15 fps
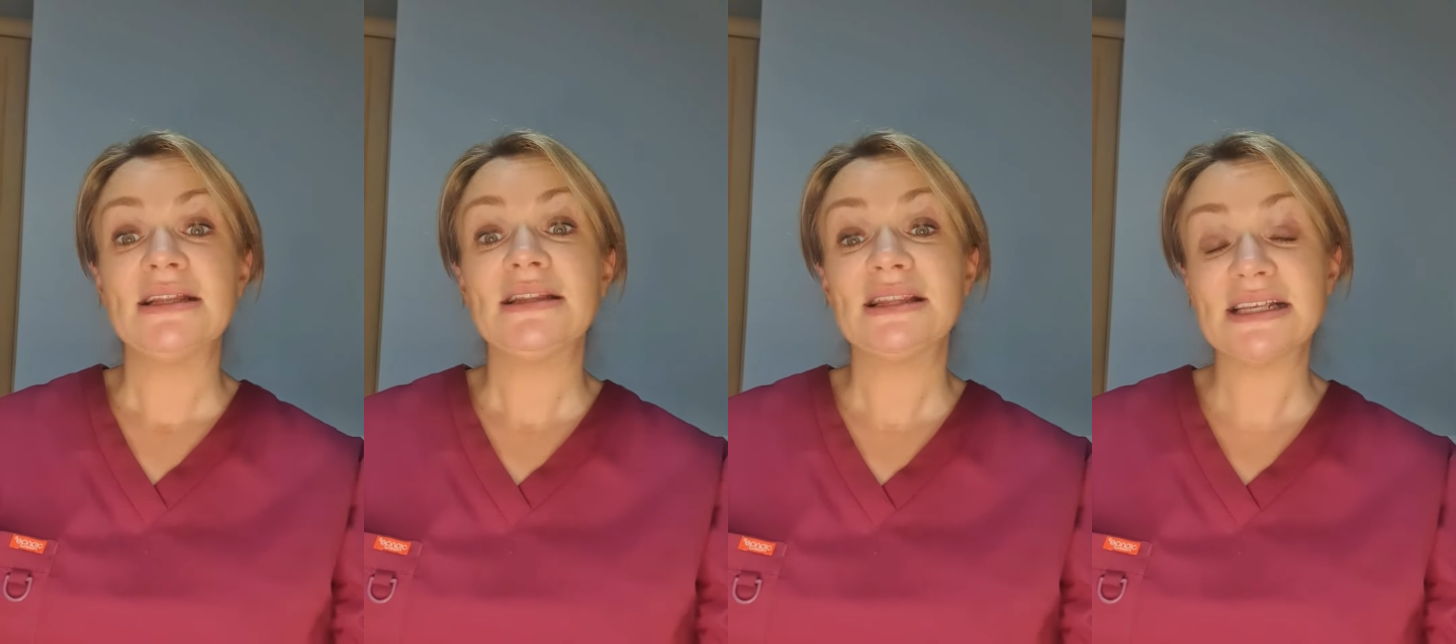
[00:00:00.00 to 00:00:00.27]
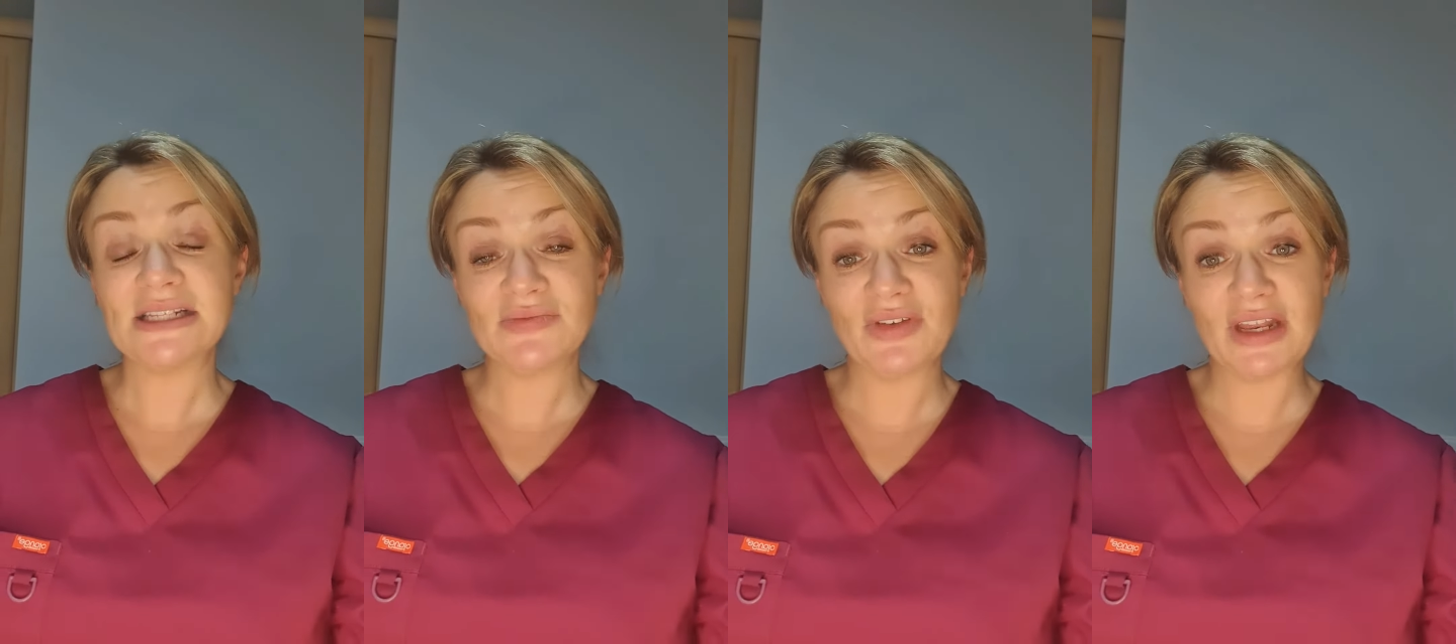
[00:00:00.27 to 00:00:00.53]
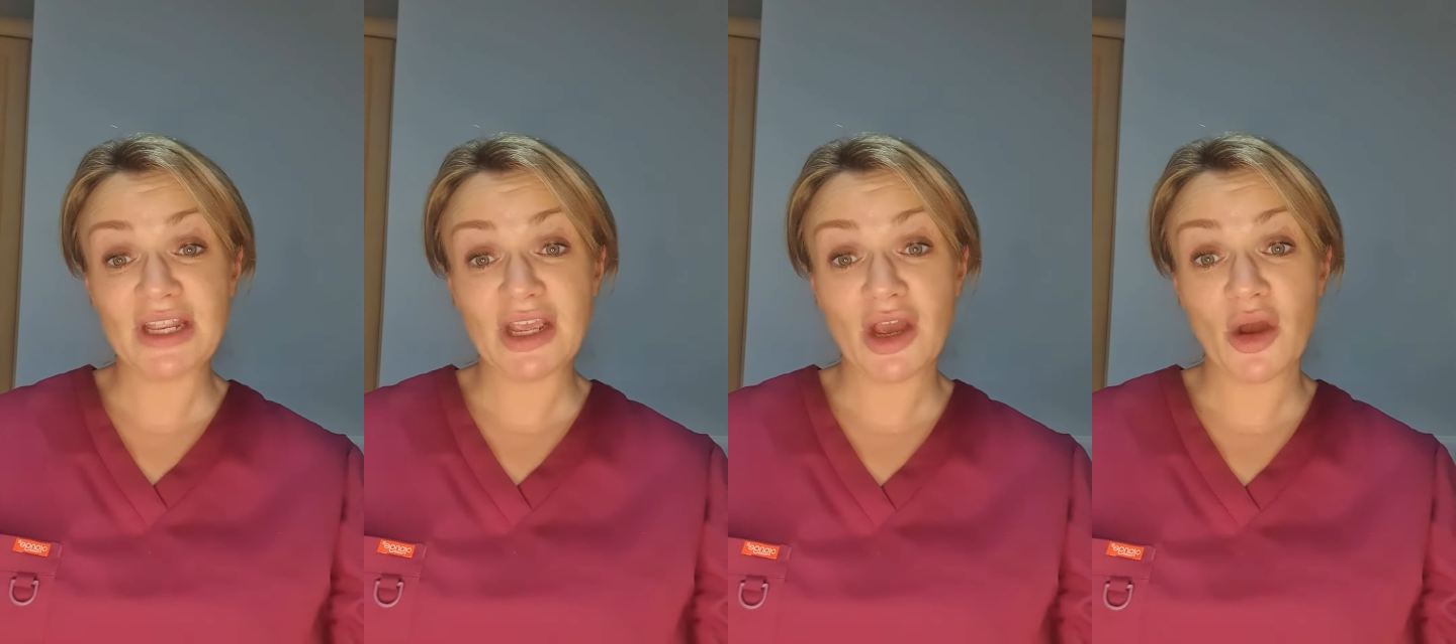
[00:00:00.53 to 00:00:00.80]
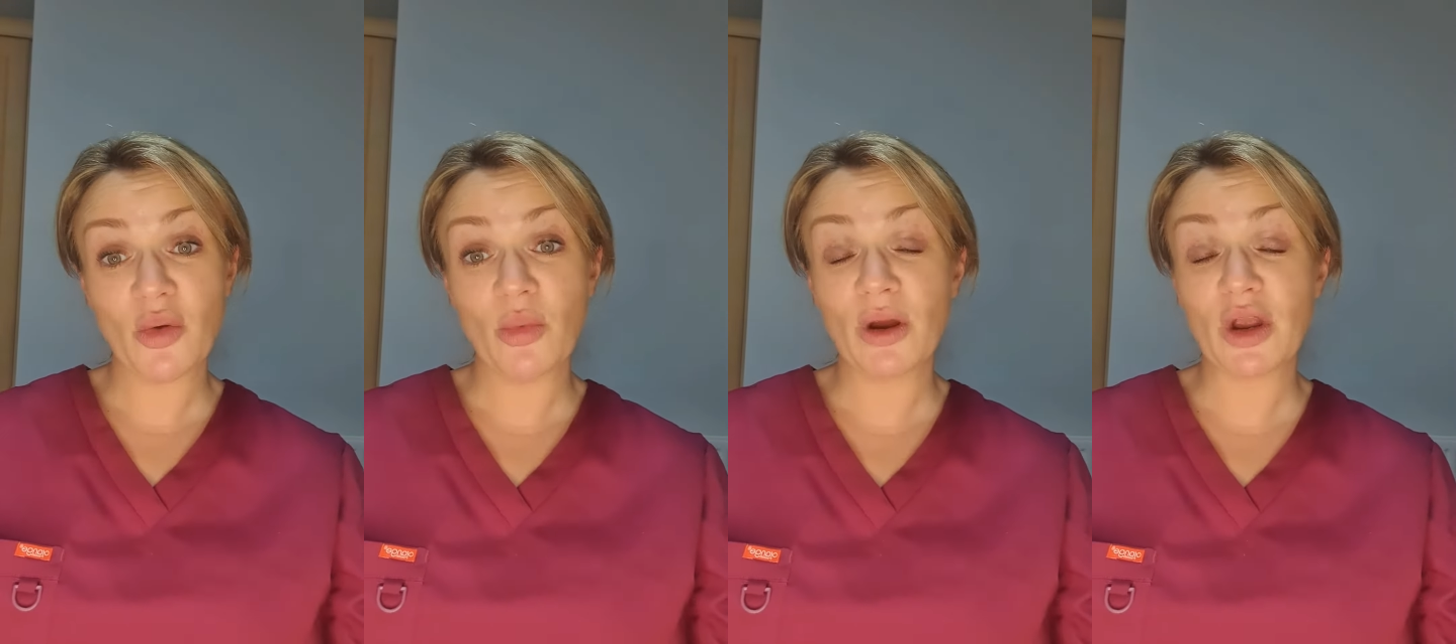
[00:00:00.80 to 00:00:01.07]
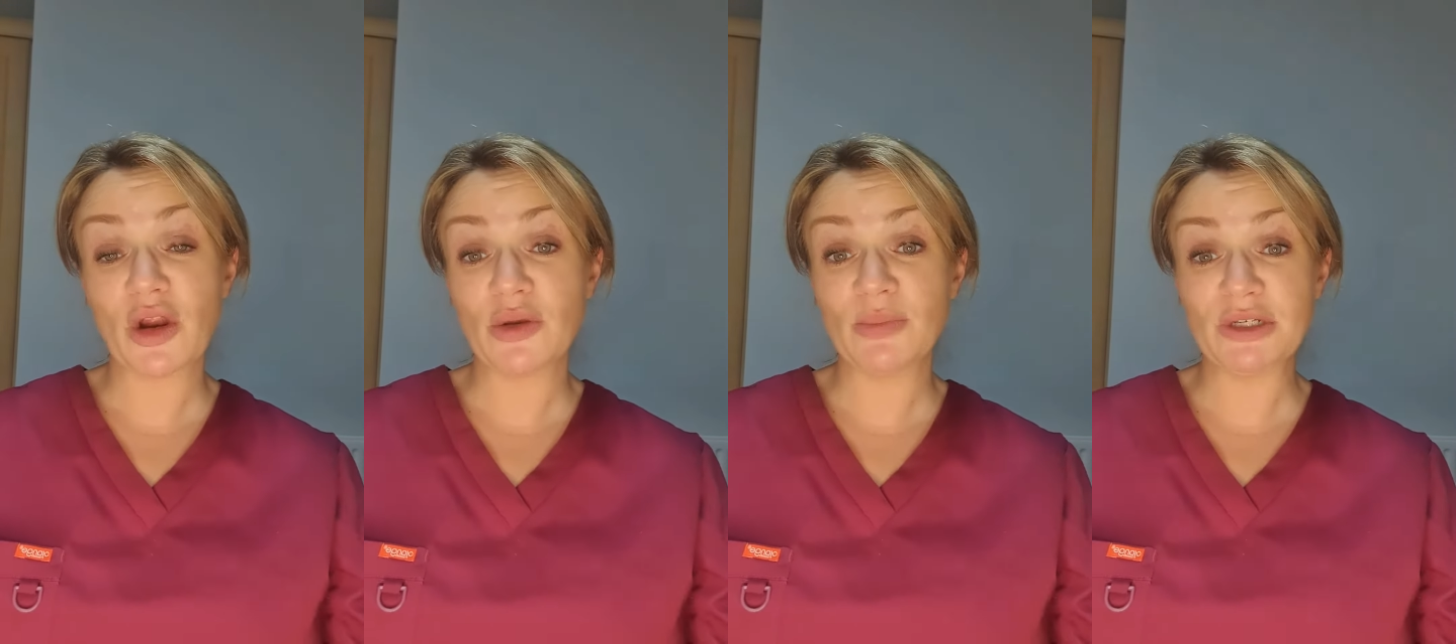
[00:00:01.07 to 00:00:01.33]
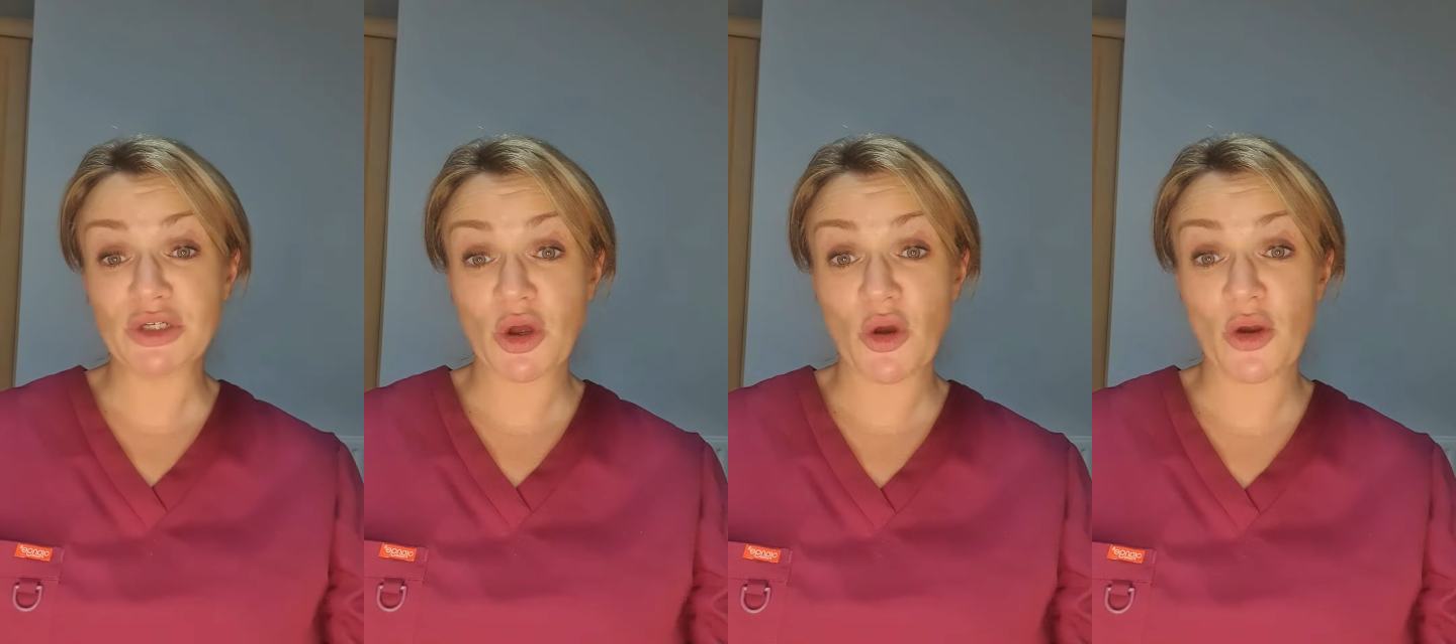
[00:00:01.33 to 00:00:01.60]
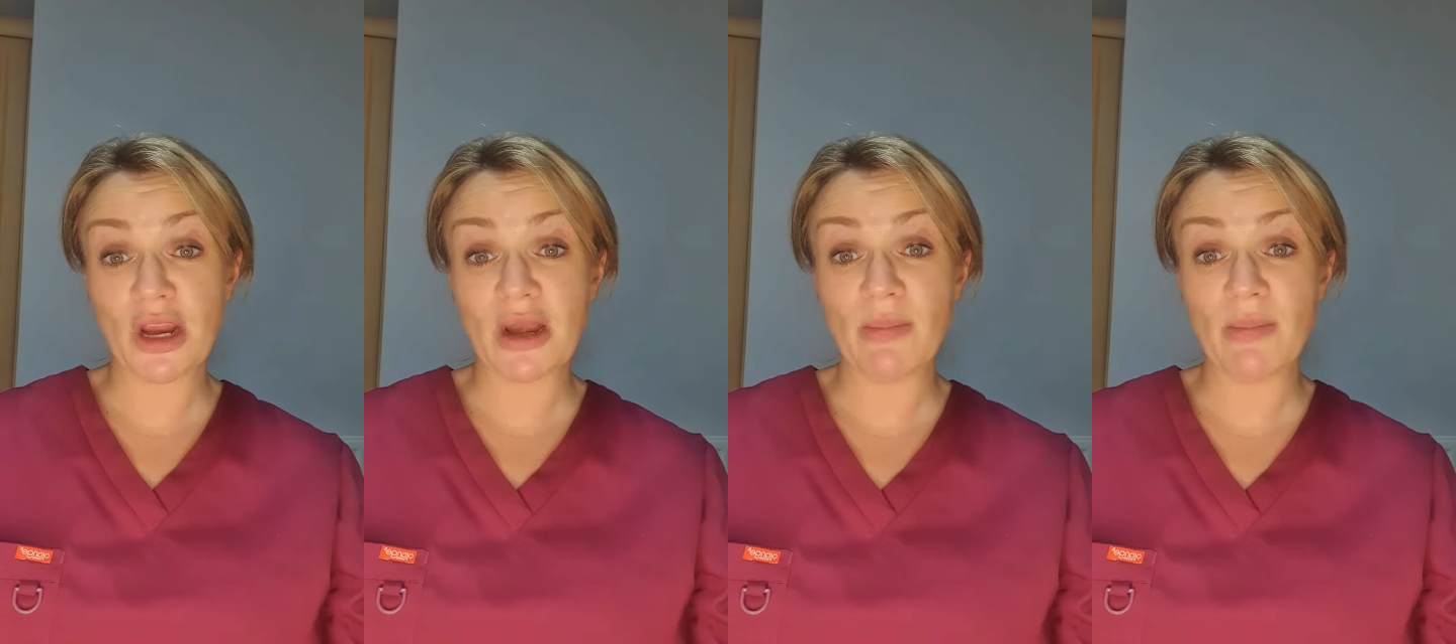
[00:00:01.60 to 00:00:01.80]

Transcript: This video we're going to be talking